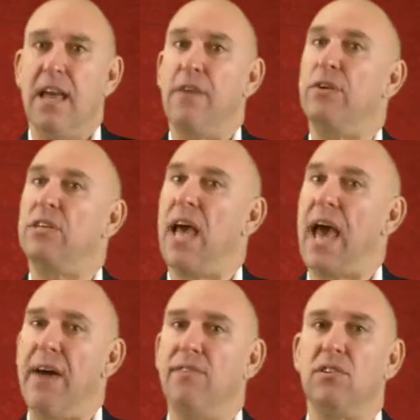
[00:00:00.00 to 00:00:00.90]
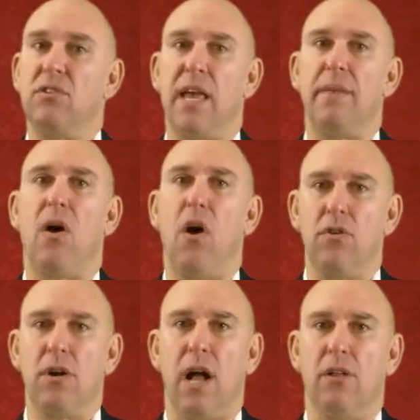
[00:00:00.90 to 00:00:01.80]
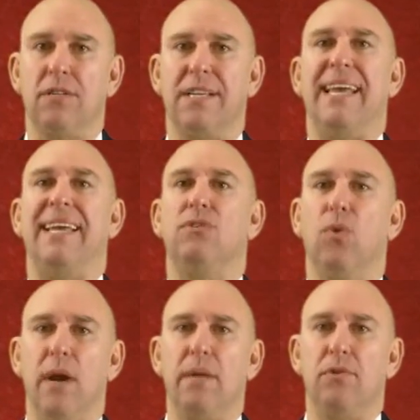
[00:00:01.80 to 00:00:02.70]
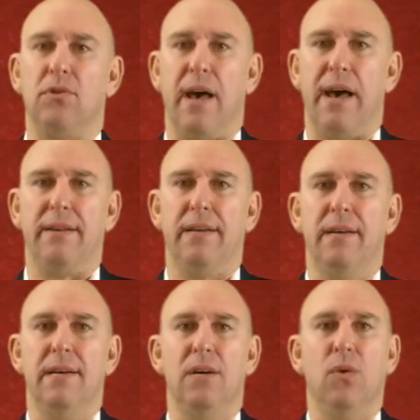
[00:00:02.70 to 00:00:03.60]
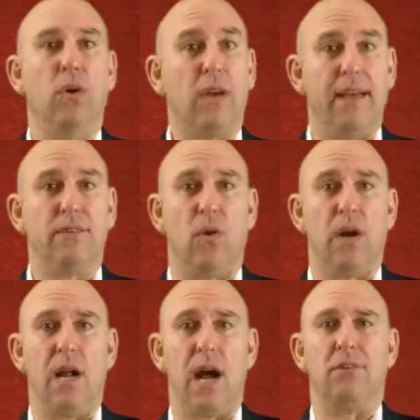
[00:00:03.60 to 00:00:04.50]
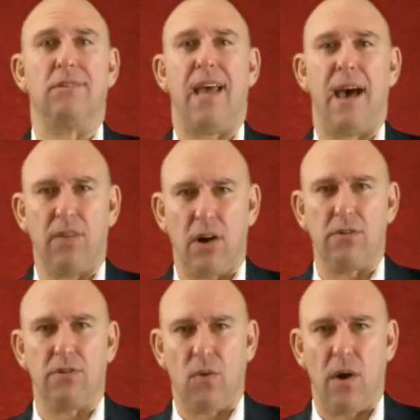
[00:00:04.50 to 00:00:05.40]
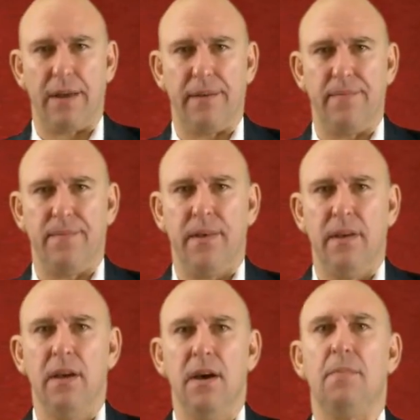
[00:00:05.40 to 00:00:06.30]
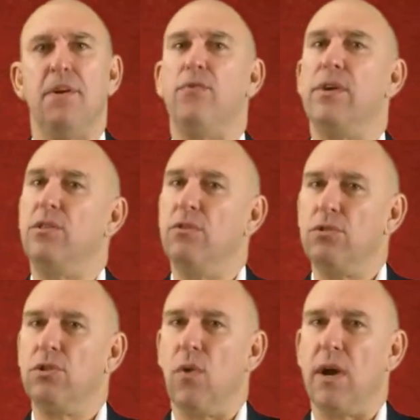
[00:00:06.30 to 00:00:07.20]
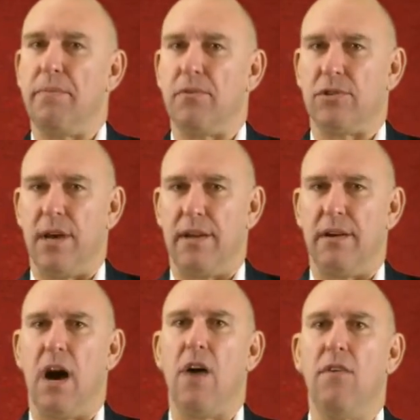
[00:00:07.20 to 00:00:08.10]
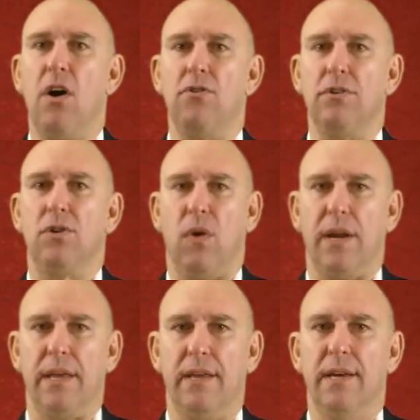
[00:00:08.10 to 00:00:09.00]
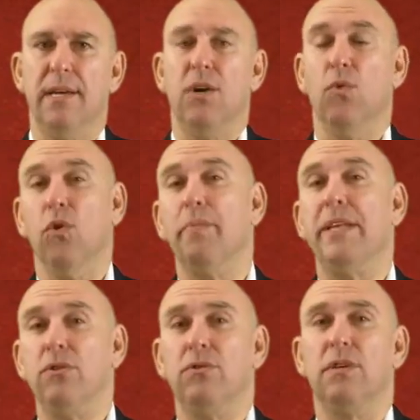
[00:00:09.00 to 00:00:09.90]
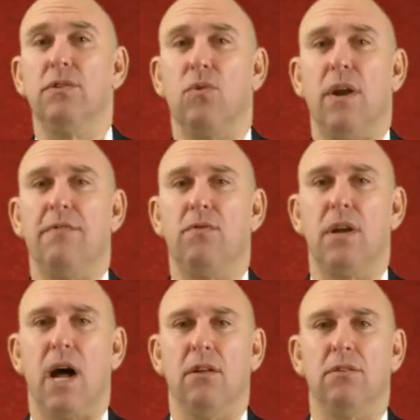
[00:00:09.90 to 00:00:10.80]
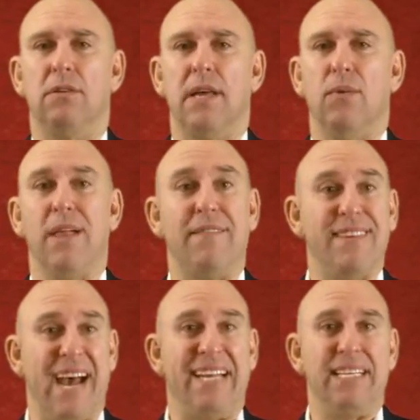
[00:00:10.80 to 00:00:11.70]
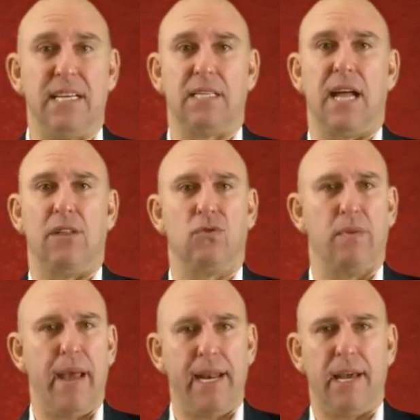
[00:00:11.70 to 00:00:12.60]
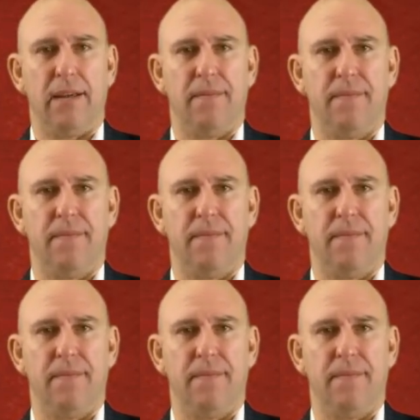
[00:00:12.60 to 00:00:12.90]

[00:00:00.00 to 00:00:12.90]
If we have the same $100 and gain 20%, we'll gain $20 and have $120. But if we lose 20% of $120, we'll be losing $24 and we'll have $96 remaining.